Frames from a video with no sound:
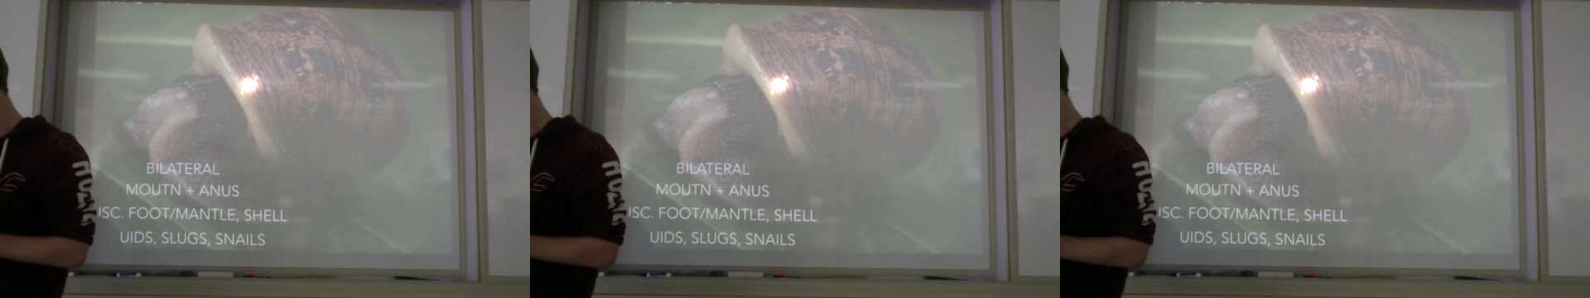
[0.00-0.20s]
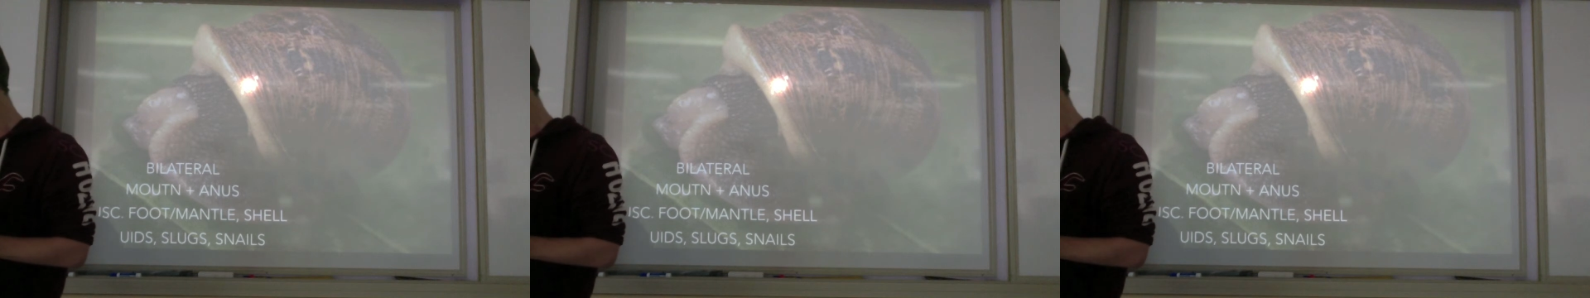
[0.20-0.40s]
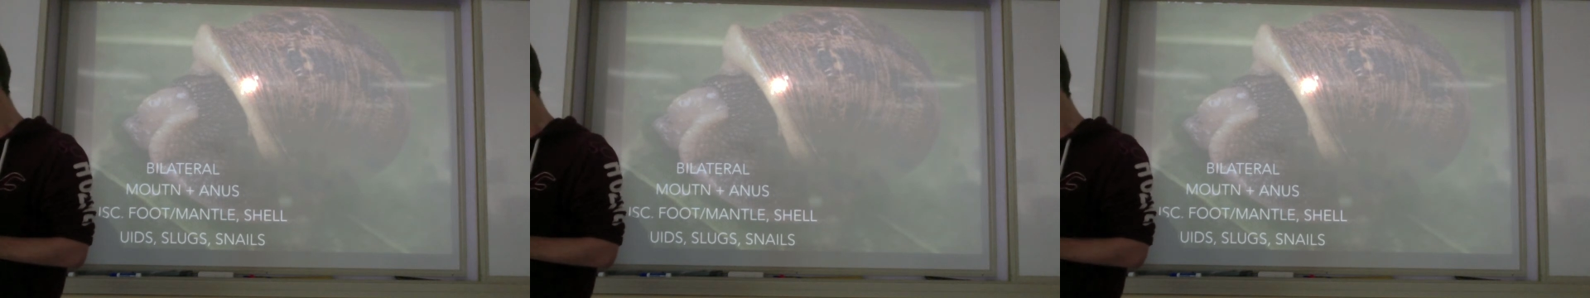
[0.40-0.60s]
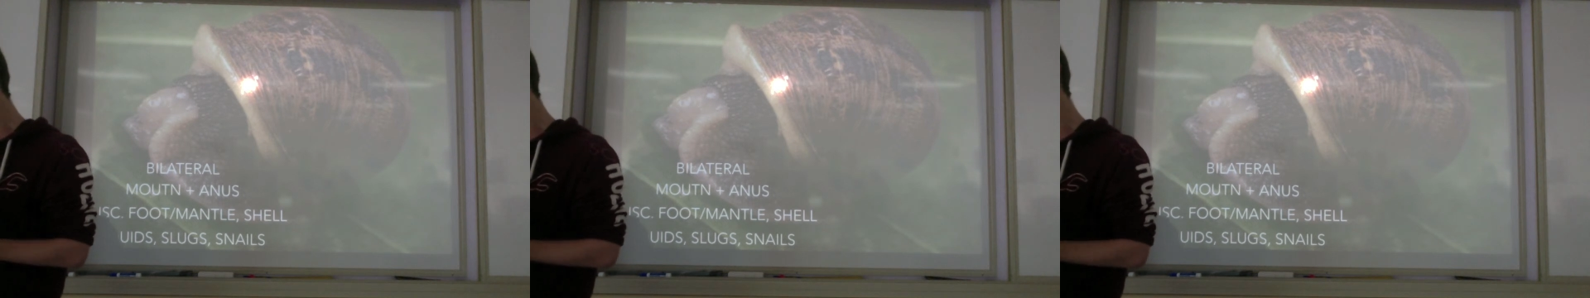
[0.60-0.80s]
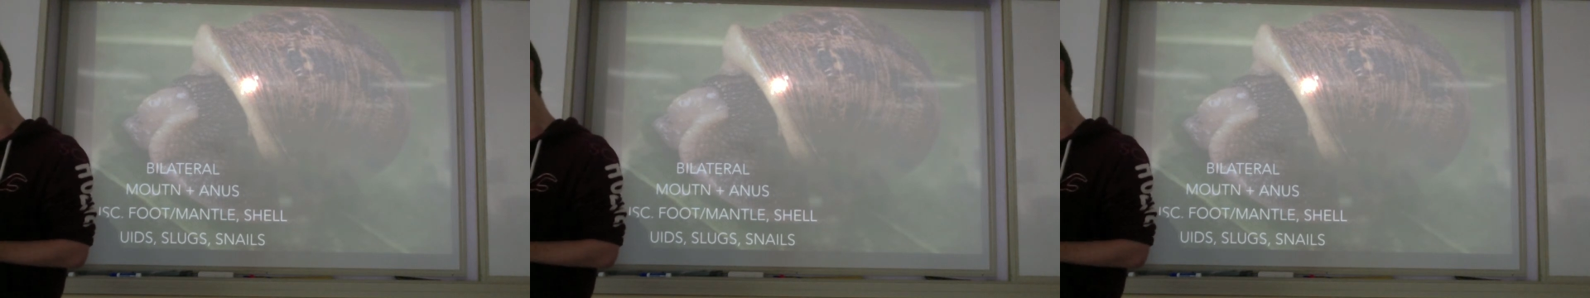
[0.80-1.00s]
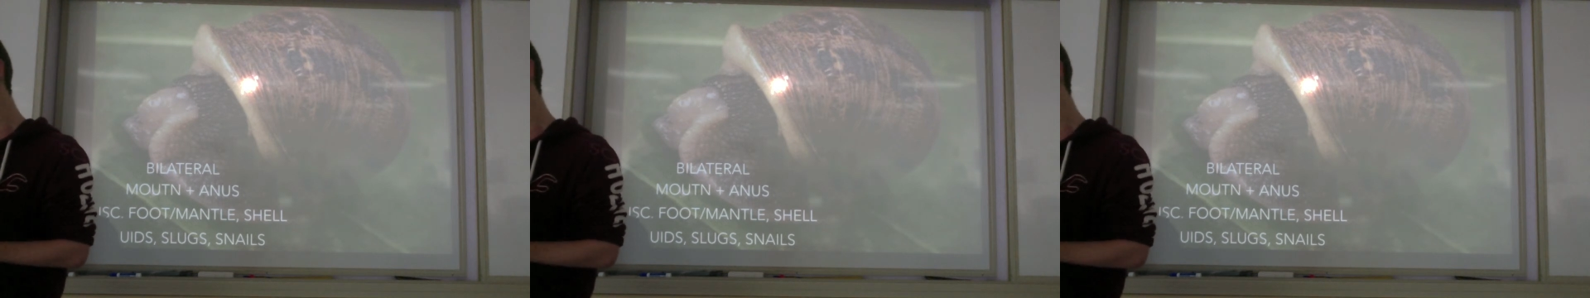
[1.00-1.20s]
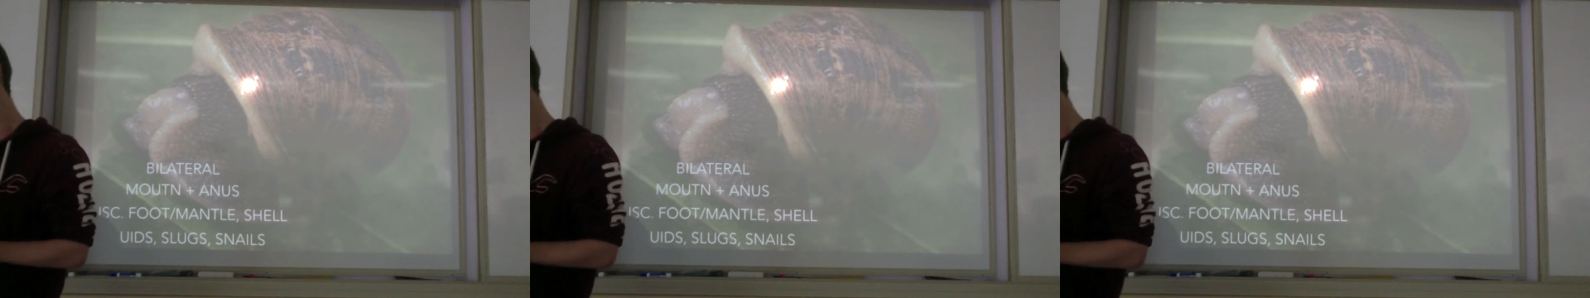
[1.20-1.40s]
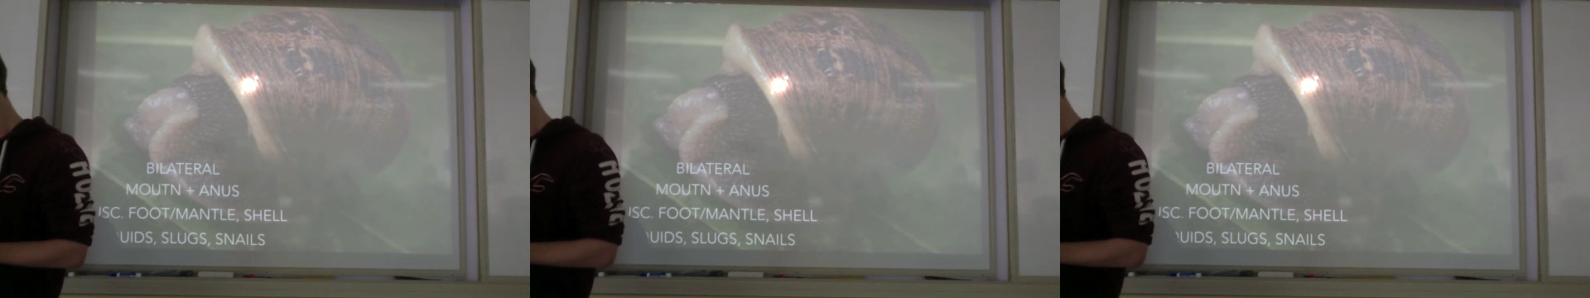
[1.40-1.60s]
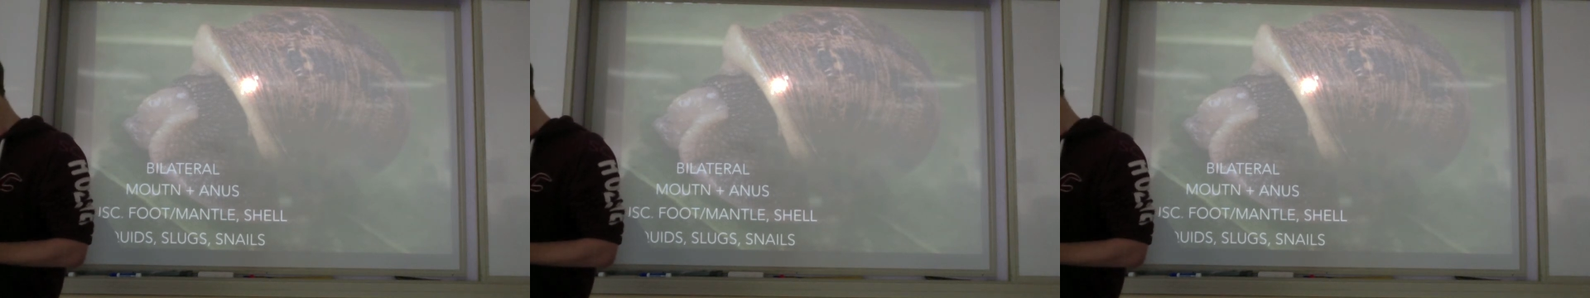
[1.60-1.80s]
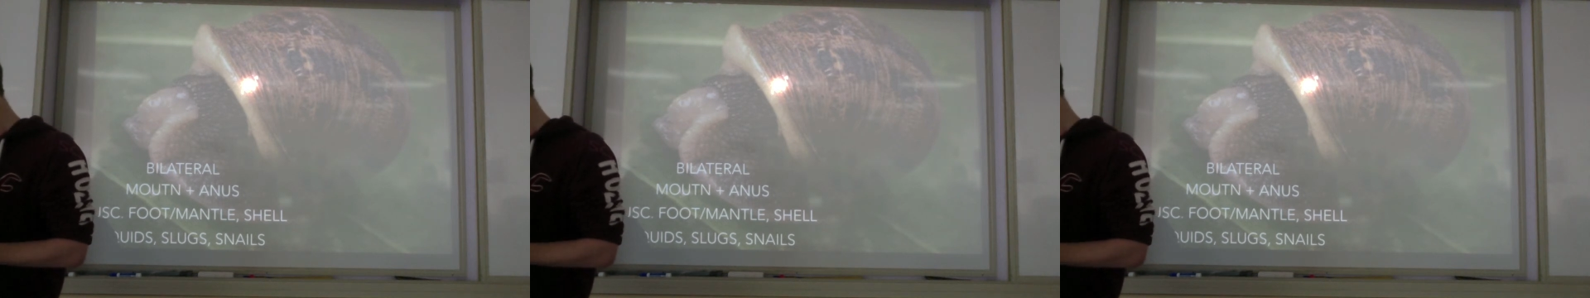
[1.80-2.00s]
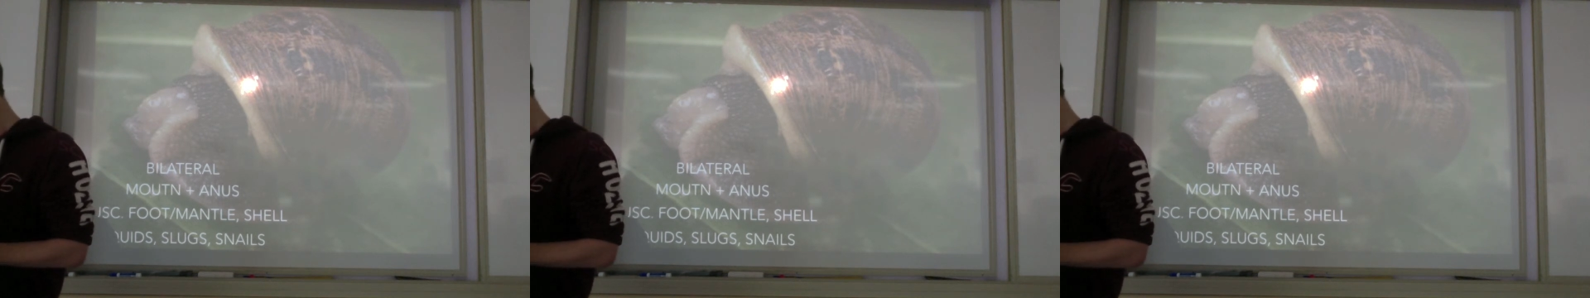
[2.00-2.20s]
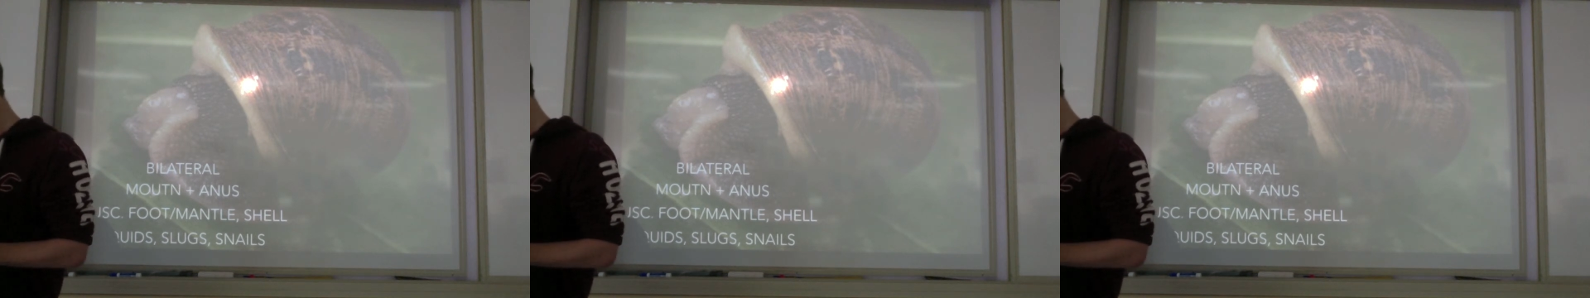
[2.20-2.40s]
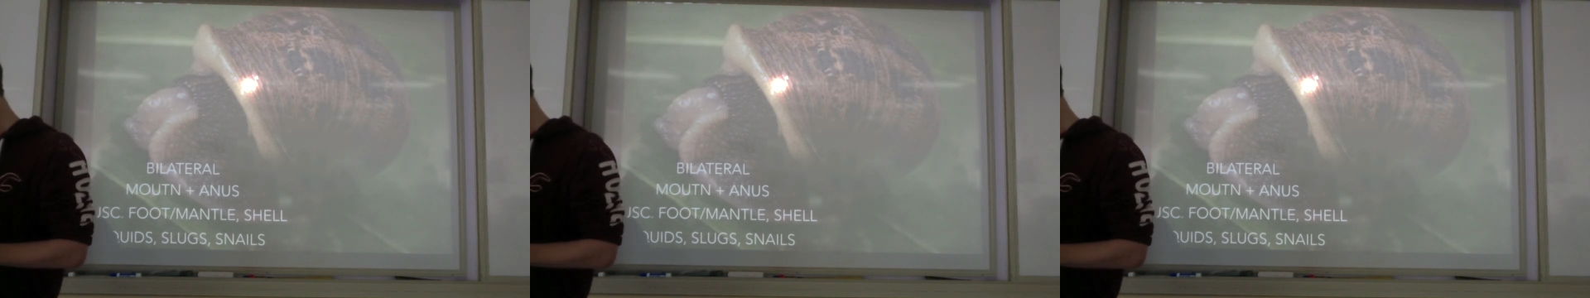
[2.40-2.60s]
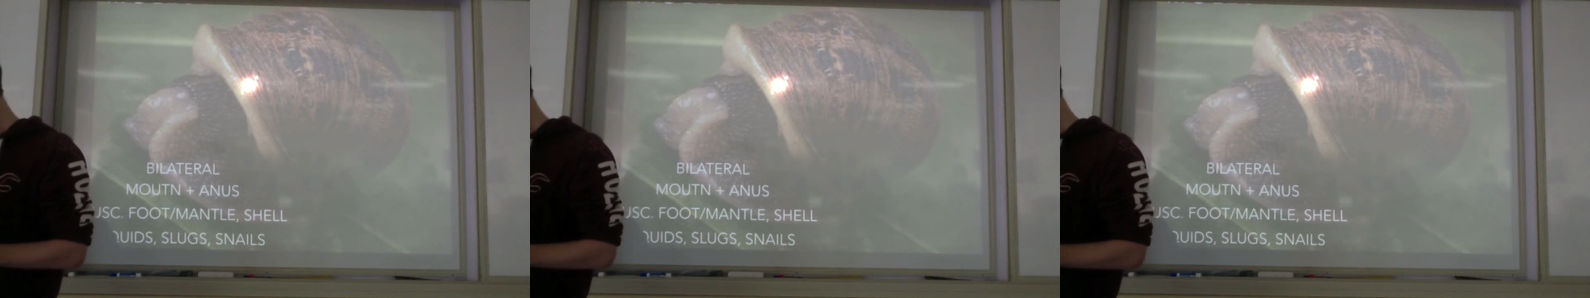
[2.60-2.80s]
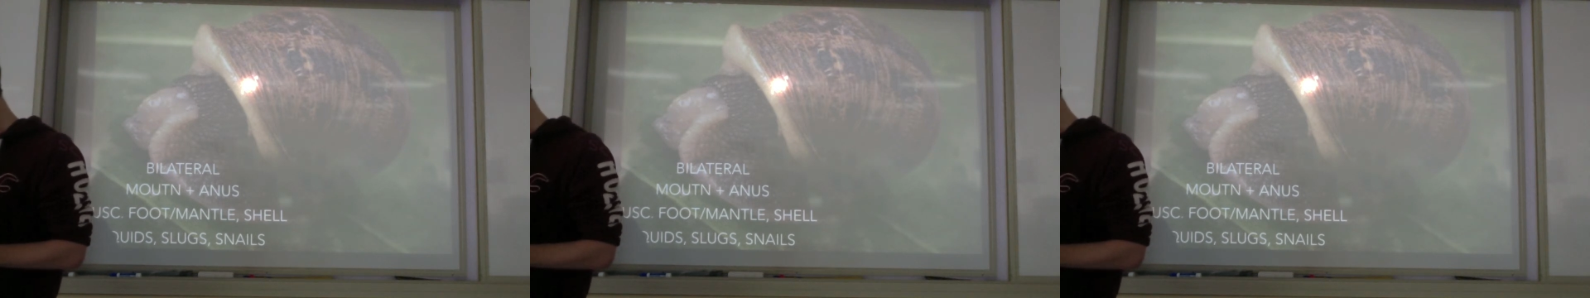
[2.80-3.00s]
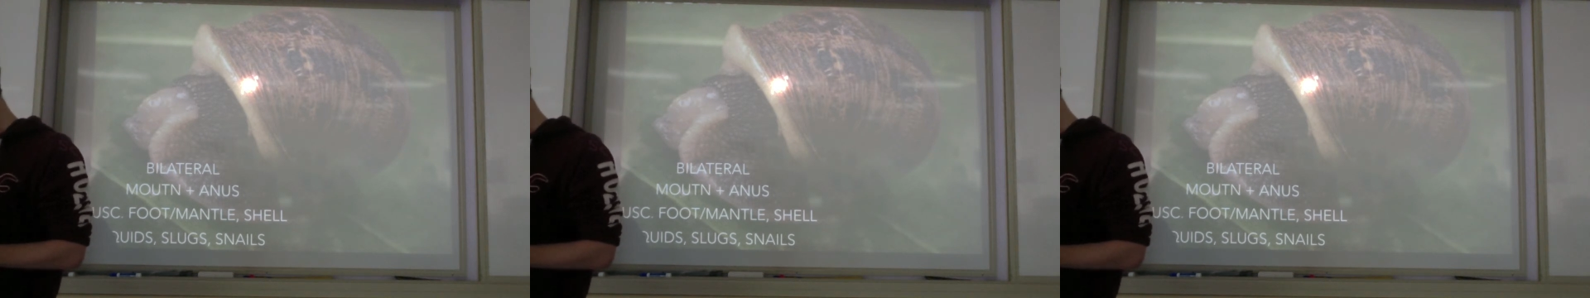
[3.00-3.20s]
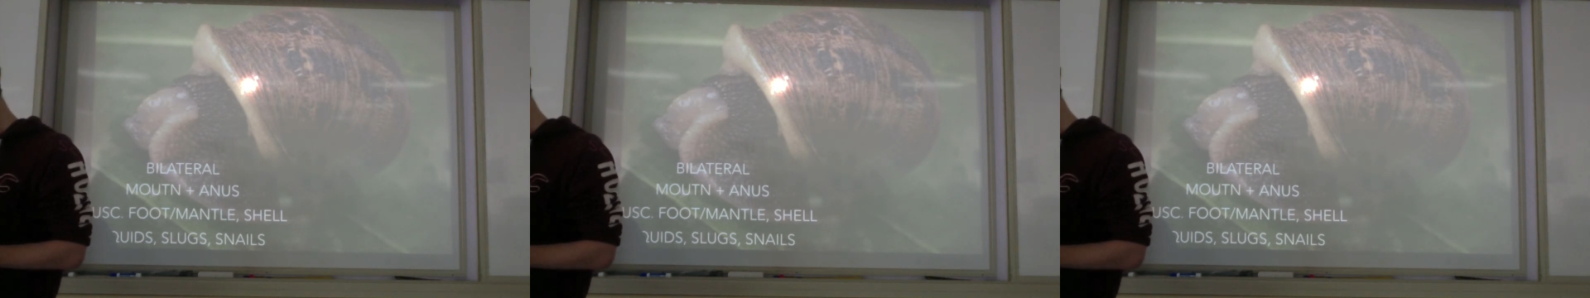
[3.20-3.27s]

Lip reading: No face is visible, so there are no lips to read.